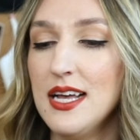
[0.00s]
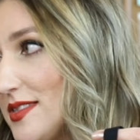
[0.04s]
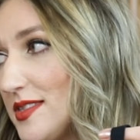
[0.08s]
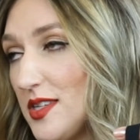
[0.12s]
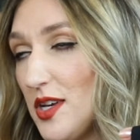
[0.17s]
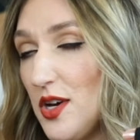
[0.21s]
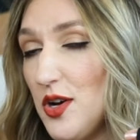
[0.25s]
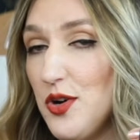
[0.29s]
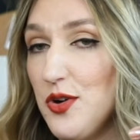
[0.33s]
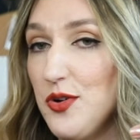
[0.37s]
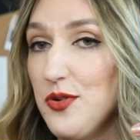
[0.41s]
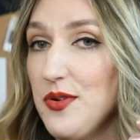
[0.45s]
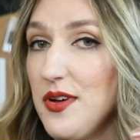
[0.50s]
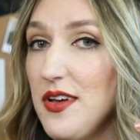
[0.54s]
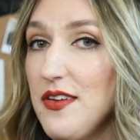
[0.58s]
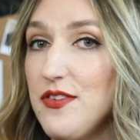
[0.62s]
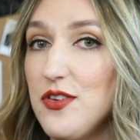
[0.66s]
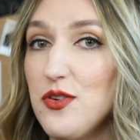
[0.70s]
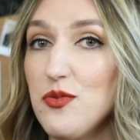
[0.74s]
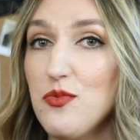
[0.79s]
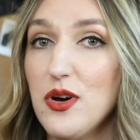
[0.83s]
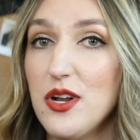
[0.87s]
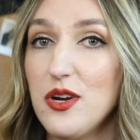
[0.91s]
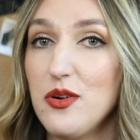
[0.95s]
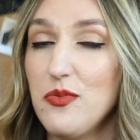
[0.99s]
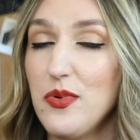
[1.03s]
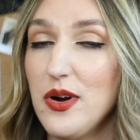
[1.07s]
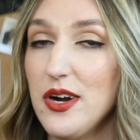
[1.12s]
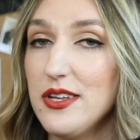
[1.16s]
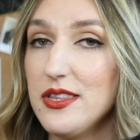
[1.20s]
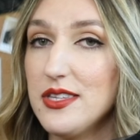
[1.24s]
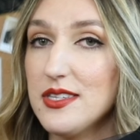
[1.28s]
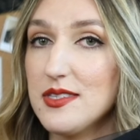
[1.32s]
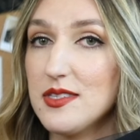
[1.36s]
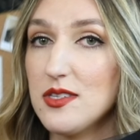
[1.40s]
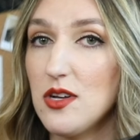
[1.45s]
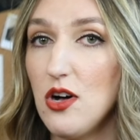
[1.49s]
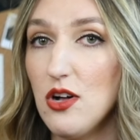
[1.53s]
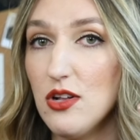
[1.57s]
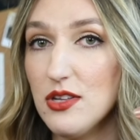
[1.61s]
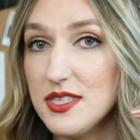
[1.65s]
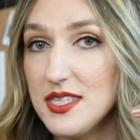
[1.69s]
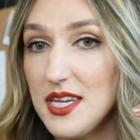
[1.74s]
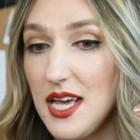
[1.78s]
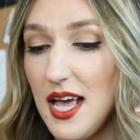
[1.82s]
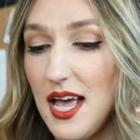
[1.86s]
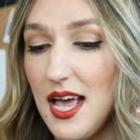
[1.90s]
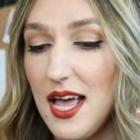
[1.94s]
Mm-hmm. So if you wanna wear this all
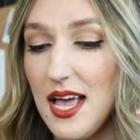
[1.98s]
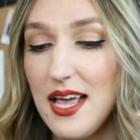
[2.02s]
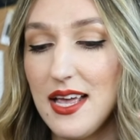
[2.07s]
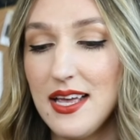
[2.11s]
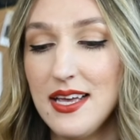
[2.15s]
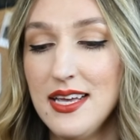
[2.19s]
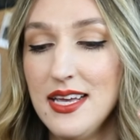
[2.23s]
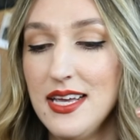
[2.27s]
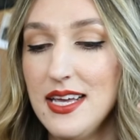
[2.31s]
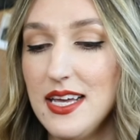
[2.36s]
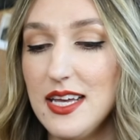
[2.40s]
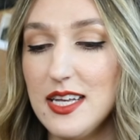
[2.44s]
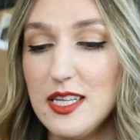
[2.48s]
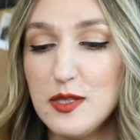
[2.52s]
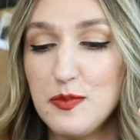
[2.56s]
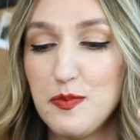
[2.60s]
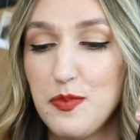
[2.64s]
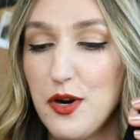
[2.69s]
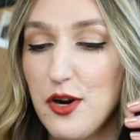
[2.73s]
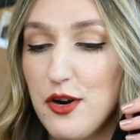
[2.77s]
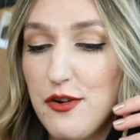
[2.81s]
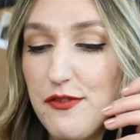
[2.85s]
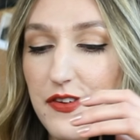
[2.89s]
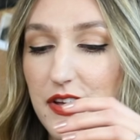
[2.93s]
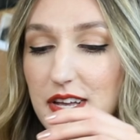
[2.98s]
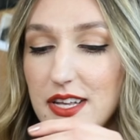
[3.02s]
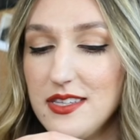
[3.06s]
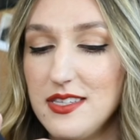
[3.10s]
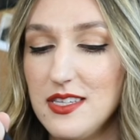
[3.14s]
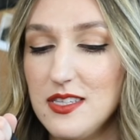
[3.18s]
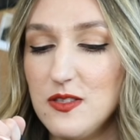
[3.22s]
day, it's perfect,